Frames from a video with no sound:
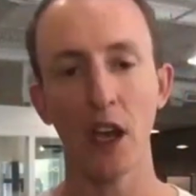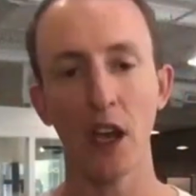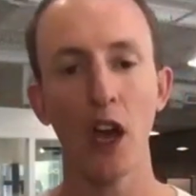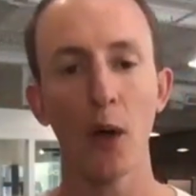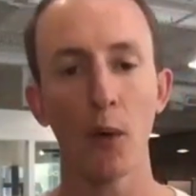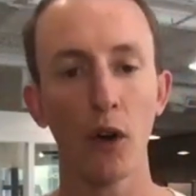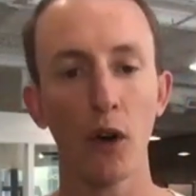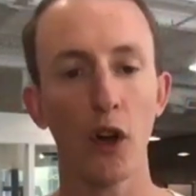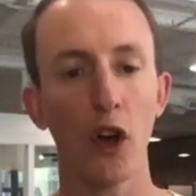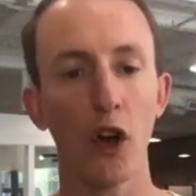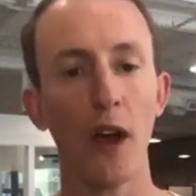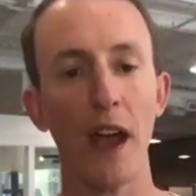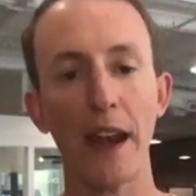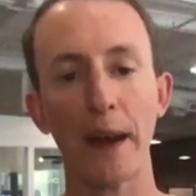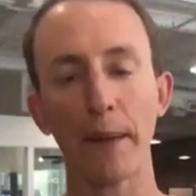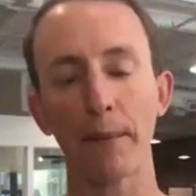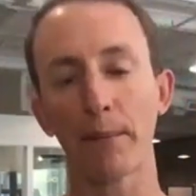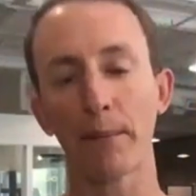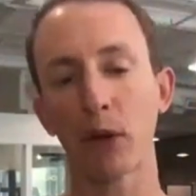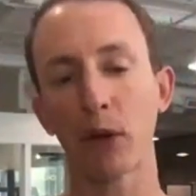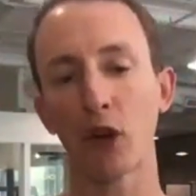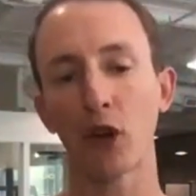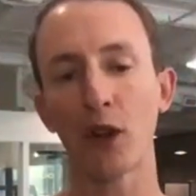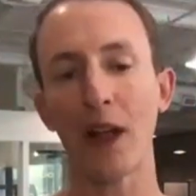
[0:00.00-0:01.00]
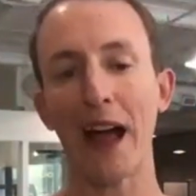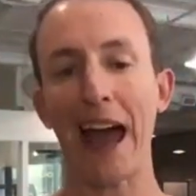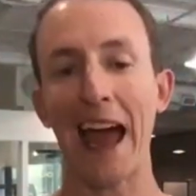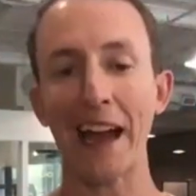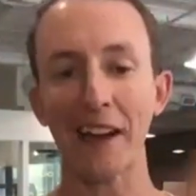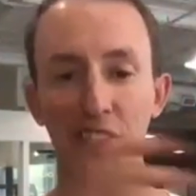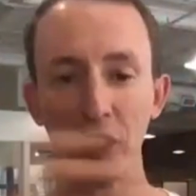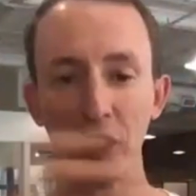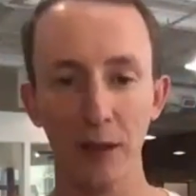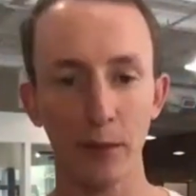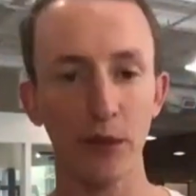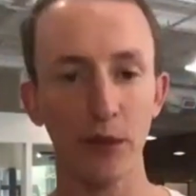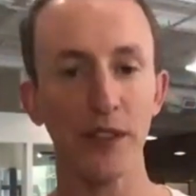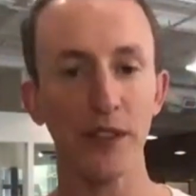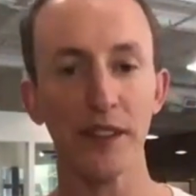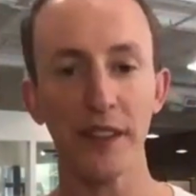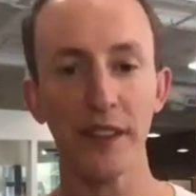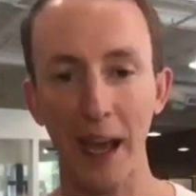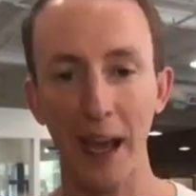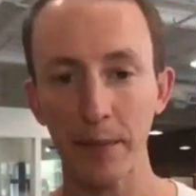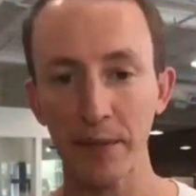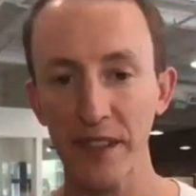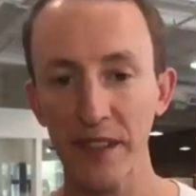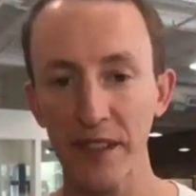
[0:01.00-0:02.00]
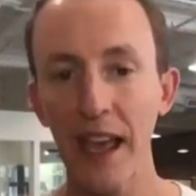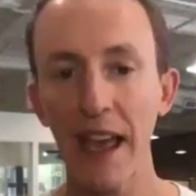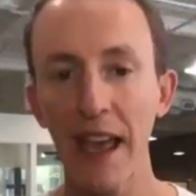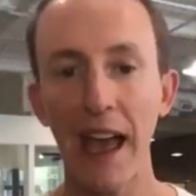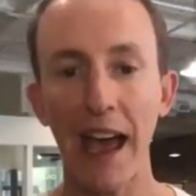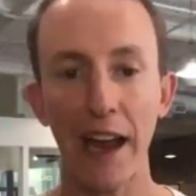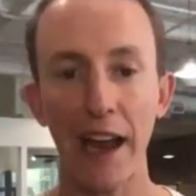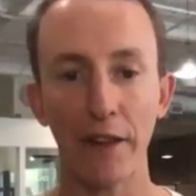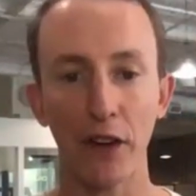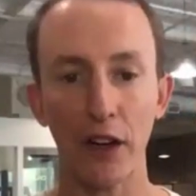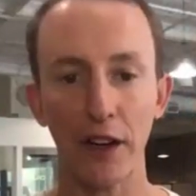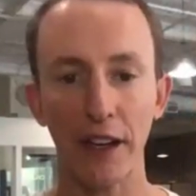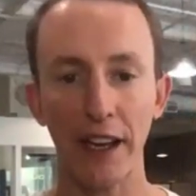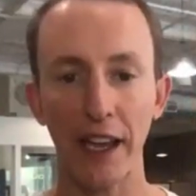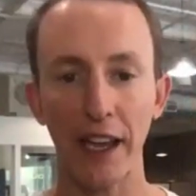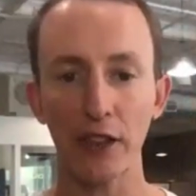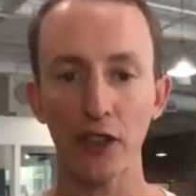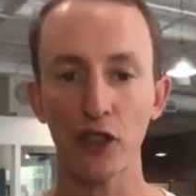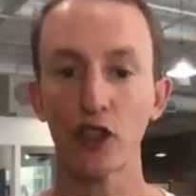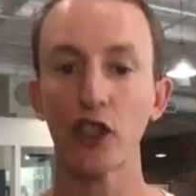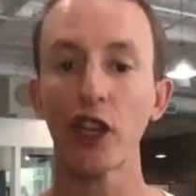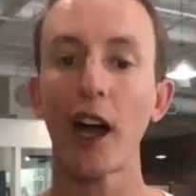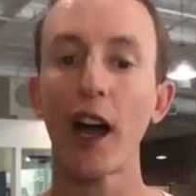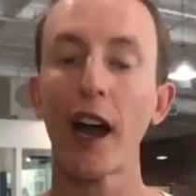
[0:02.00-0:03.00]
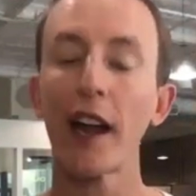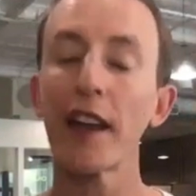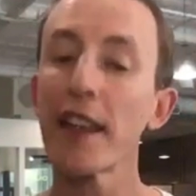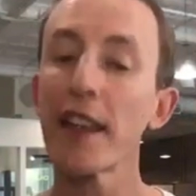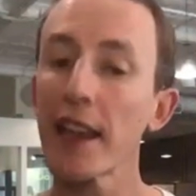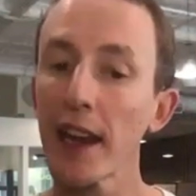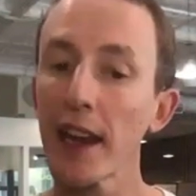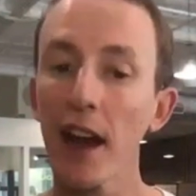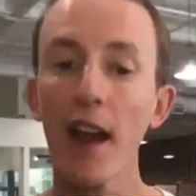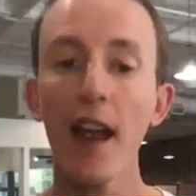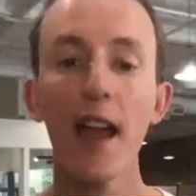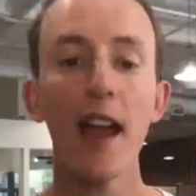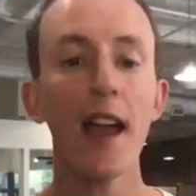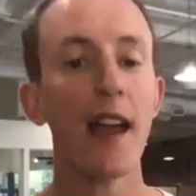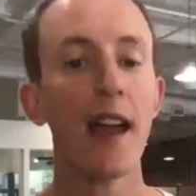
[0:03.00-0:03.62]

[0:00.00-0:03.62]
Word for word: We'll go ahead and pull actionable steps out of our guest, John, here,